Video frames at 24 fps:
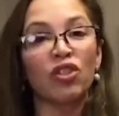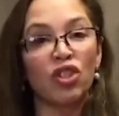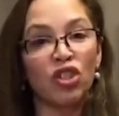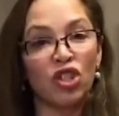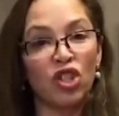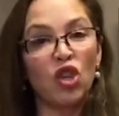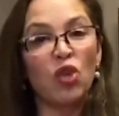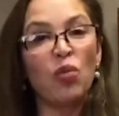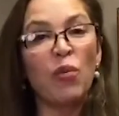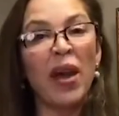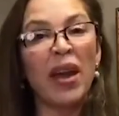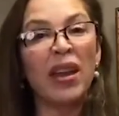
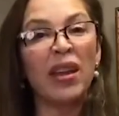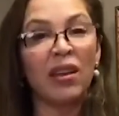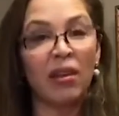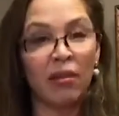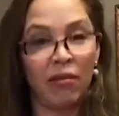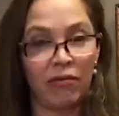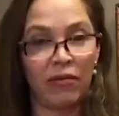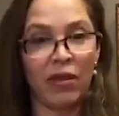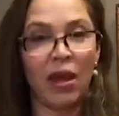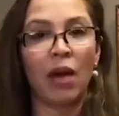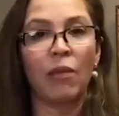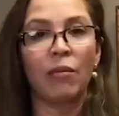too many of
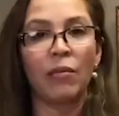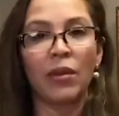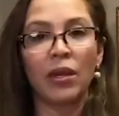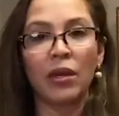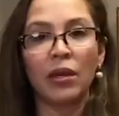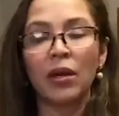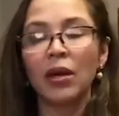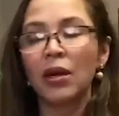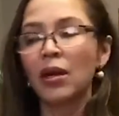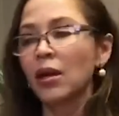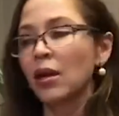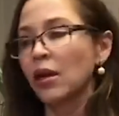them,
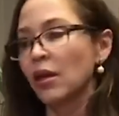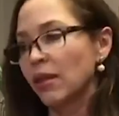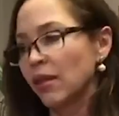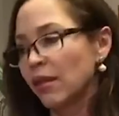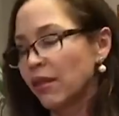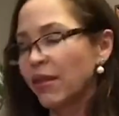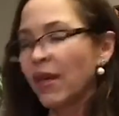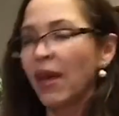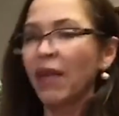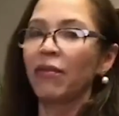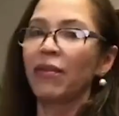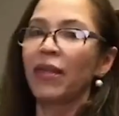
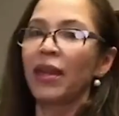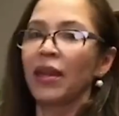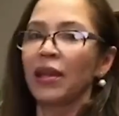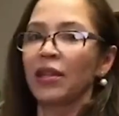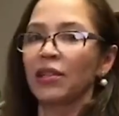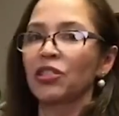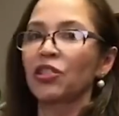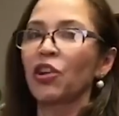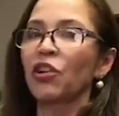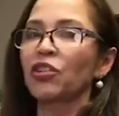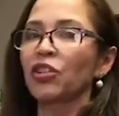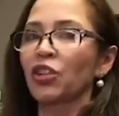then they can
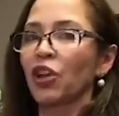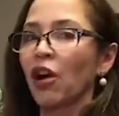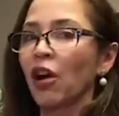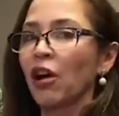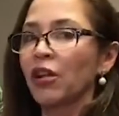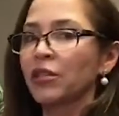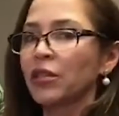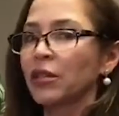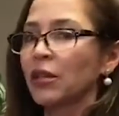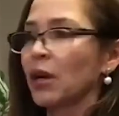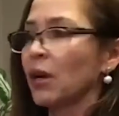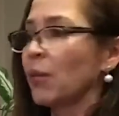start to
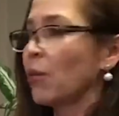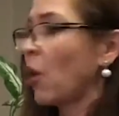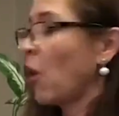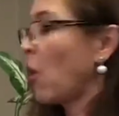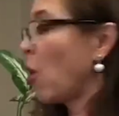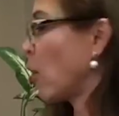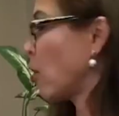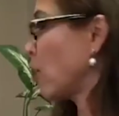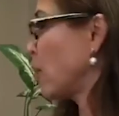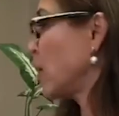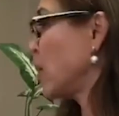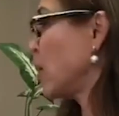cause harm and